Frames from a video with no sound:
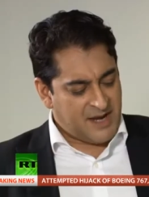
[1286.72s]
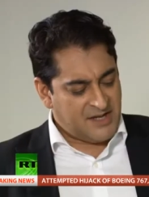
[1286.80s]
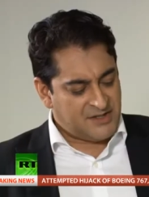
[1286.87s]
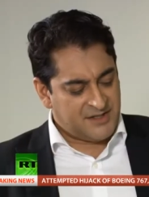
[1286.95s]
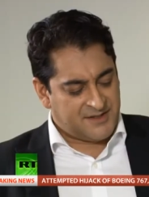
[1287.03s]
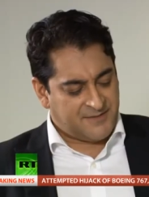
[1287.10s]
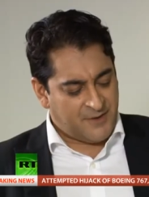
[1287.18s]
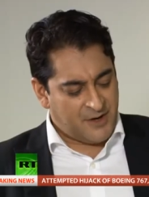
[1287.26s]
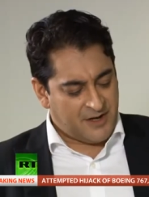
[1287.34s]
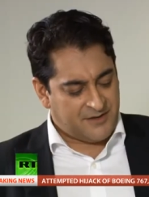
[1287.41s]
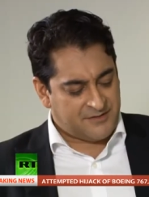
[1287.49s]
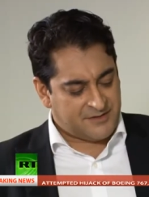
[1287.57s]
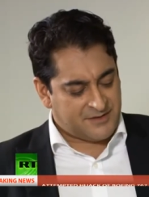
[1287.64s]
Patience
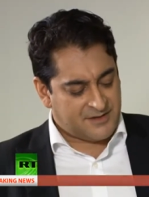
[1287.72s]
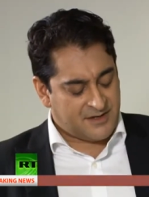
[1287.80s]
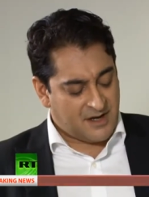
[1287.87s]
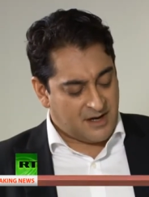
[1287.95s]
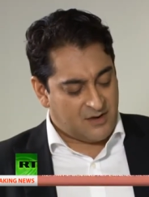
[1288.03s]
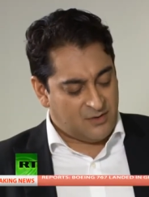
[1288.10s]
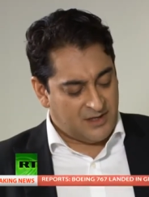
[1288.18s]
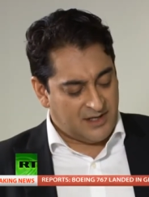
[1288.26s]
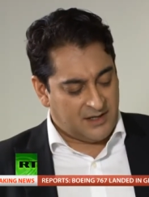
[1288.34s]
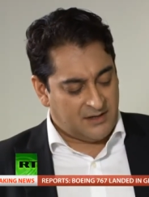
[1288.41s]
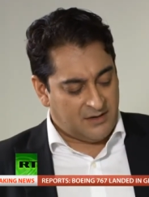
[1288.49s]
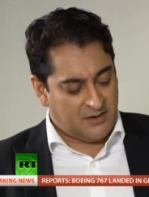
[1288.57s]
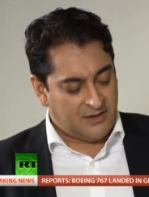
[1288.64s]
First
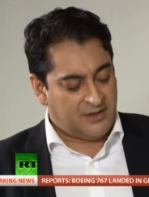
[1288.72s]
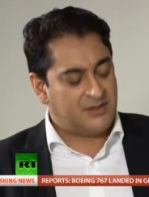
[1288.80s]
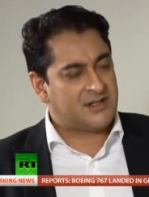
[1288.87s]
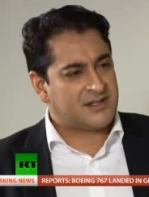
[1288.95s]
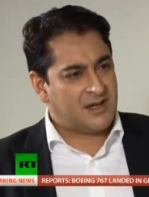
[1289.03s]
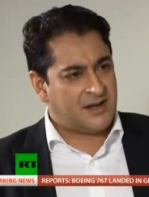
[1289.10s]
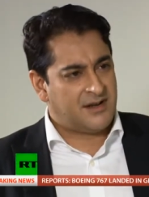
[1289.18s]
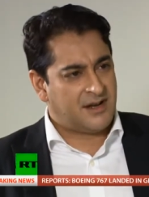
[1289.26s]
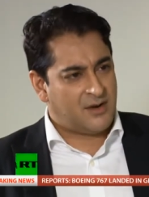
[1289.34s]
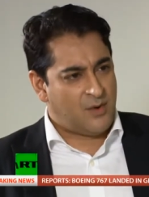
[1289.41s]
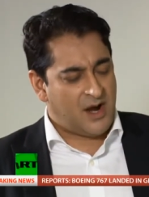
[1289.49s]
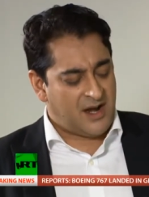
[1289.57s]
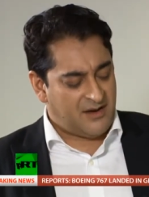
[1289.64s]
calling on you to start an
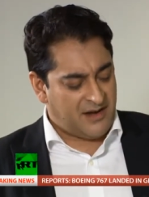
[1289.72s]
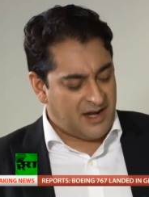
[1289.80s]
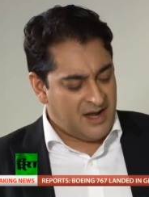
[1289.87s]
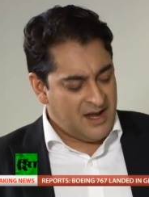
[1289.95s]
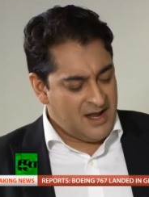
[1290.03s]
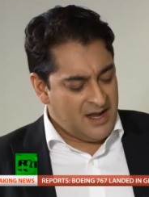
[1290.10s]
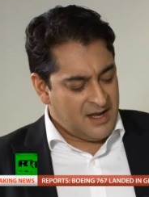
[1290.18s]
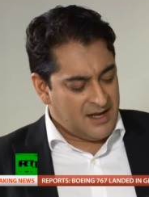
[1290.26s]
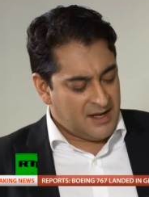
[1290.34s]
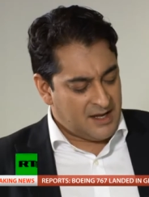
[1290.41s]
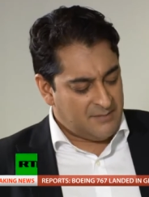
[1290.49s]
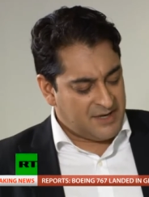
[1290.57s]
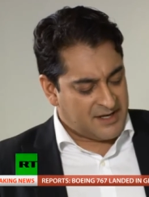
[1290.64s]
inquiry
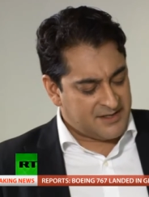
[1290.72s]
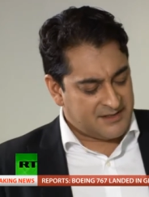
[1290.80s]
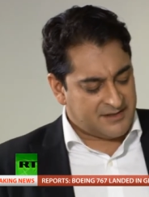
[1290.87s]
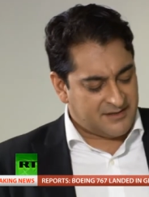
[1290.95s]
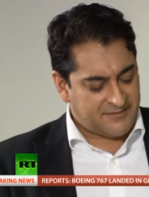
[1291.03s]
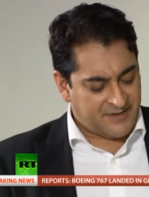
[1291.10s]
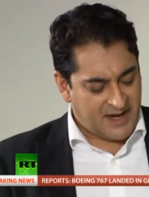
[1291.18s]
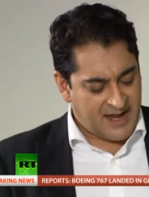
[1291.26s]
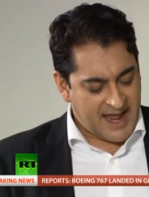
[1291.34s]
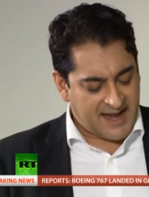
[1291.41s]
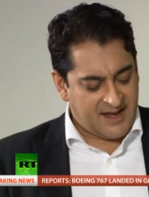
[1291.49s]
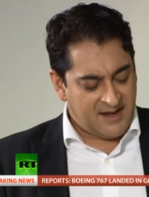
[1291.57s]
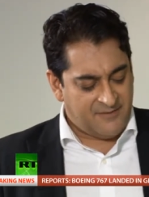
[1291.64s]
because of the
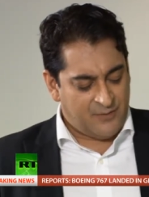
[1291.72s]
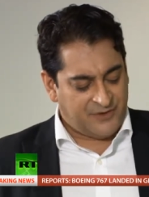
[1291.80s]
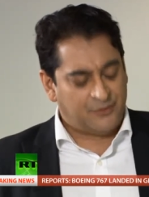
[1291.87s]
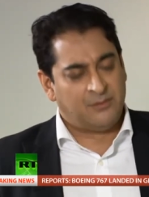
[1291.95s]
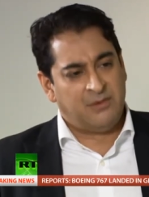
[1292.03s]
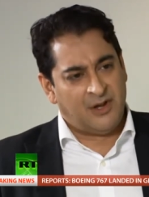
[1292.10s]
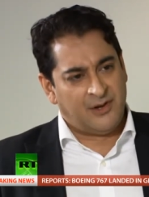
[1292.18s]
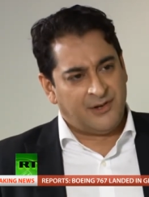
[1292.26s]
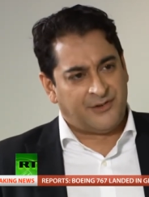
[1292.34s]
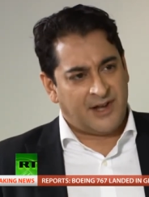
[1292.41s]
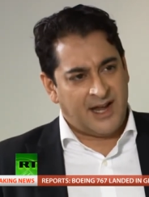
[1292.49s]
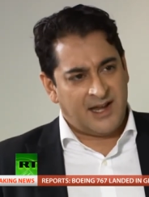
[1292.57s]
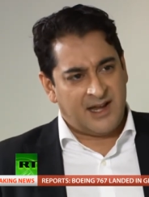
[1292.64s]
gagging of whistleblowers,
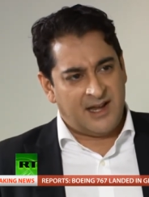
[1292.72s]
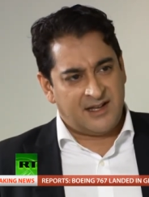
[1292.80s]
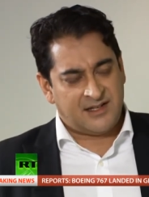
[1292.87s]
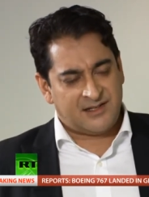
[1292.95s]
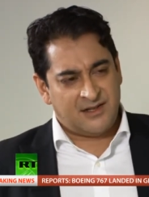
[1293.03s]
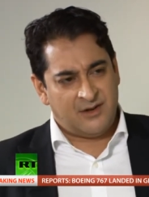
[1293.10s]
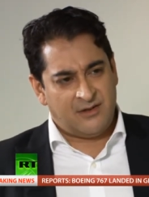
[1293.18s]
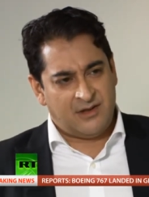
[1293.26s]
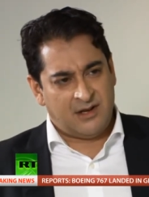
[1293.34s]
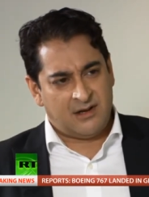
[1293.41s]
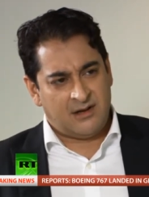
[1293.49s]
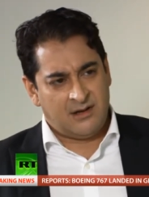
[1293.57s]
again NHS Lothian?